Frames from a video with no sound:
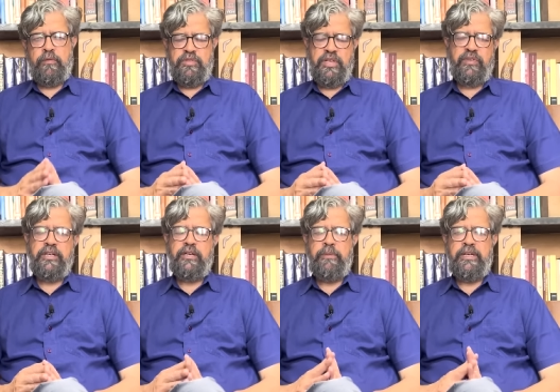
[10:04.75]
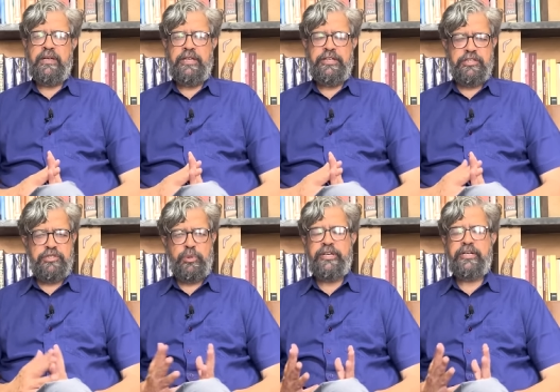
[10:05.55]
600 million litres
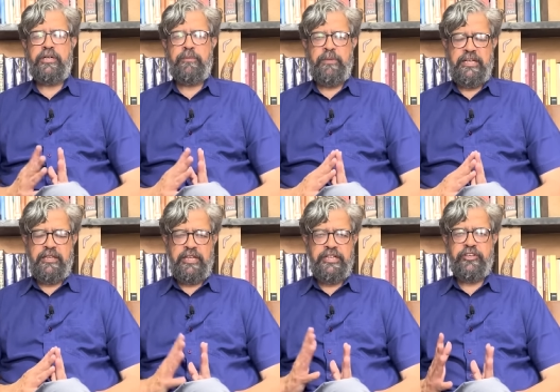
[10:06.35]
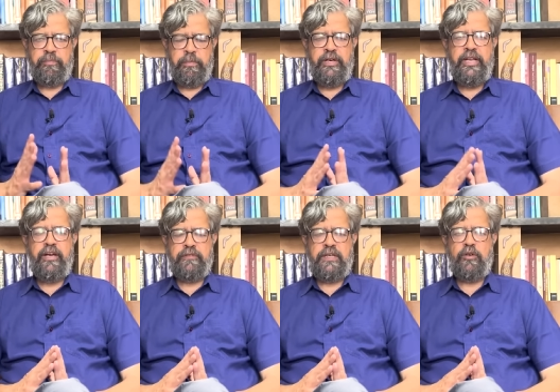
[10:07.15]
to 800 million litres per day
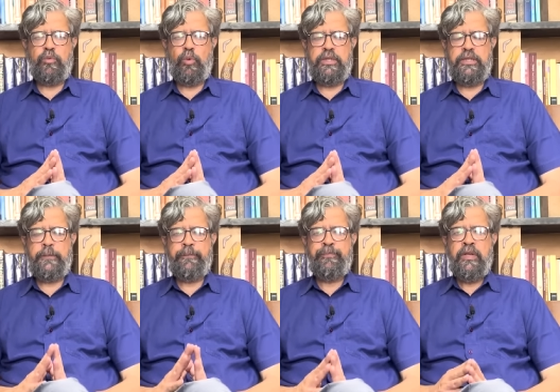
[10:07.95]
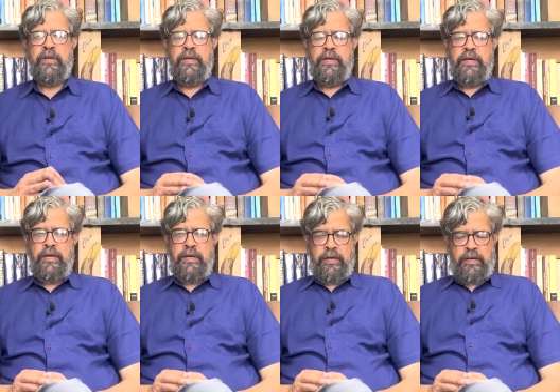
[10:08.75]
of groundwater.
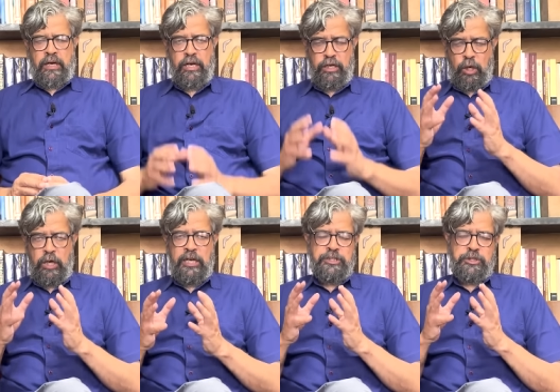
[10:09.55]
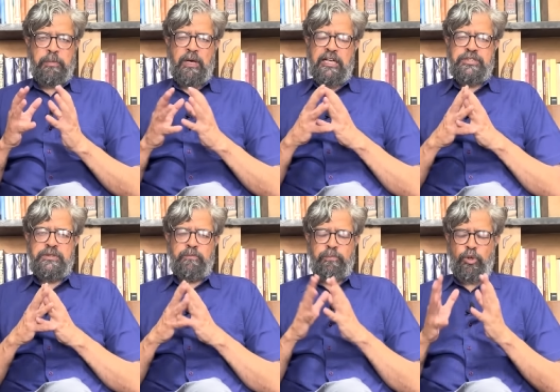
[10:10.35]
A large
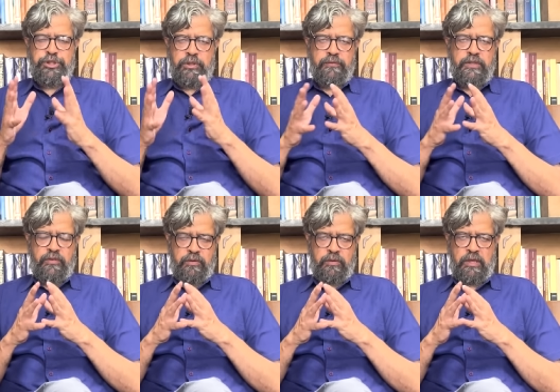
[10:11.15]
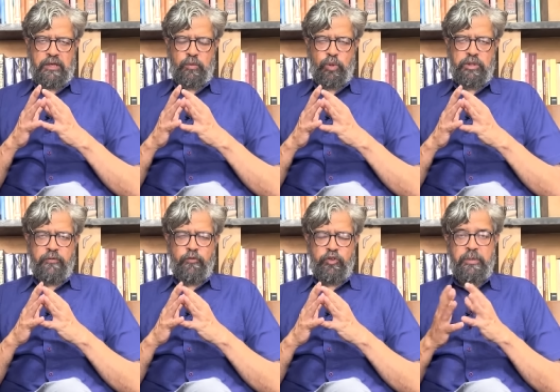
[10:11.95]
portion of this
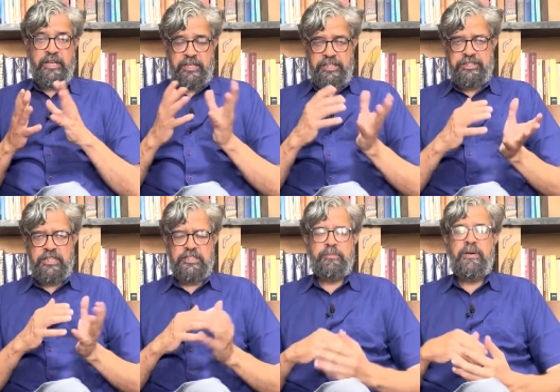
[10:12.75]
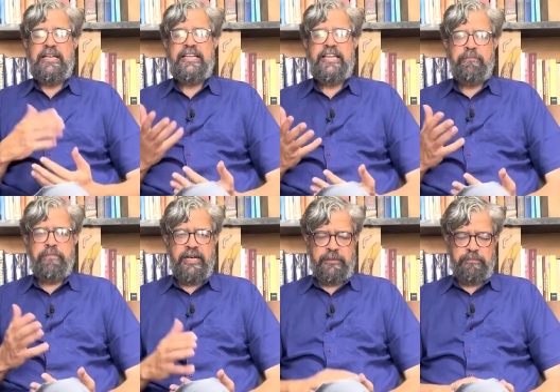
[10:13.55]
groundwater was being recharged by leaking
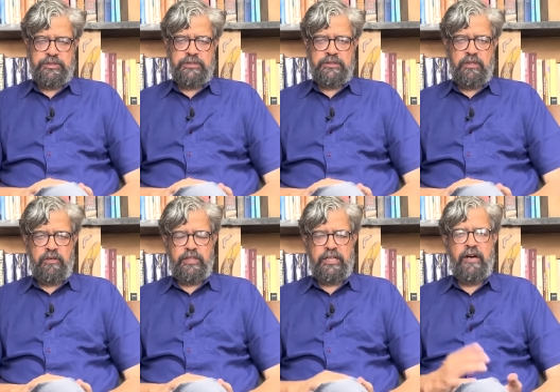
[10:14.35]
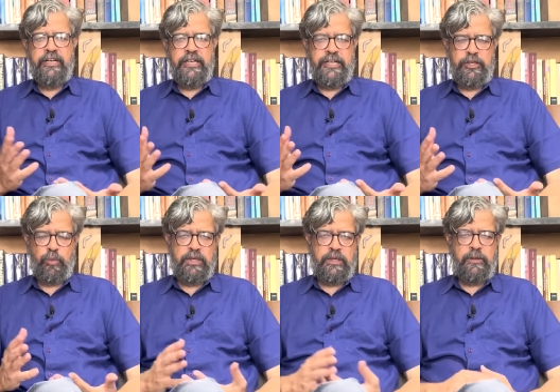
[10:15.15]
pipes of the Kaveri
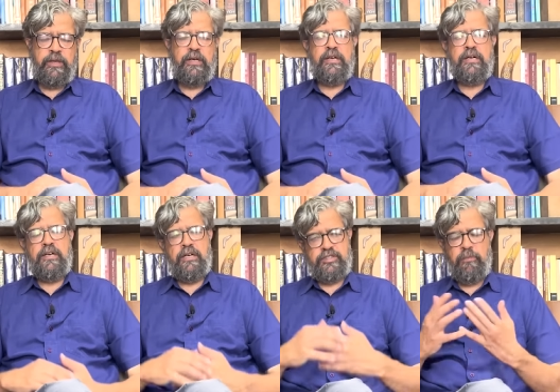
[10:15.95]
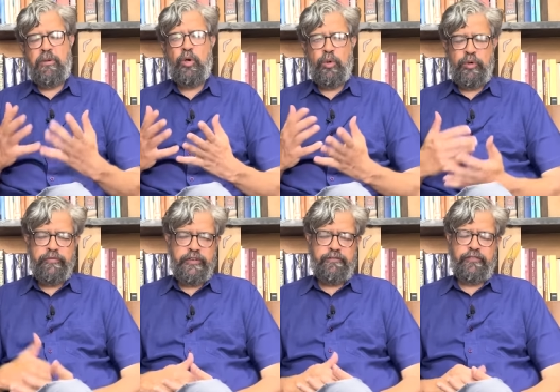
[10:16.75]
network, some amount
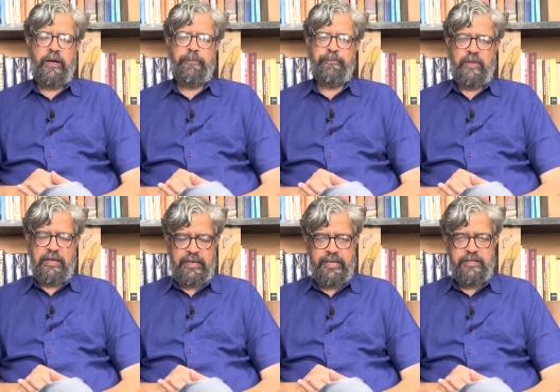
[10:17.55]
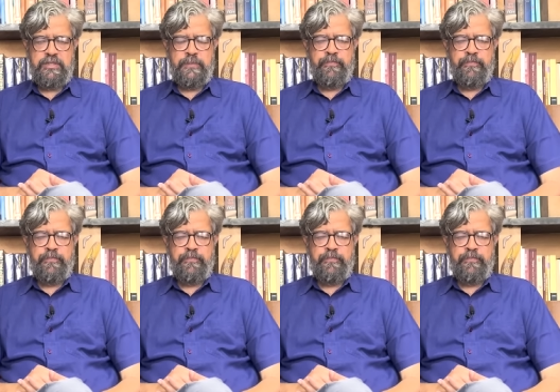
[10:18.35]
of it from lakes,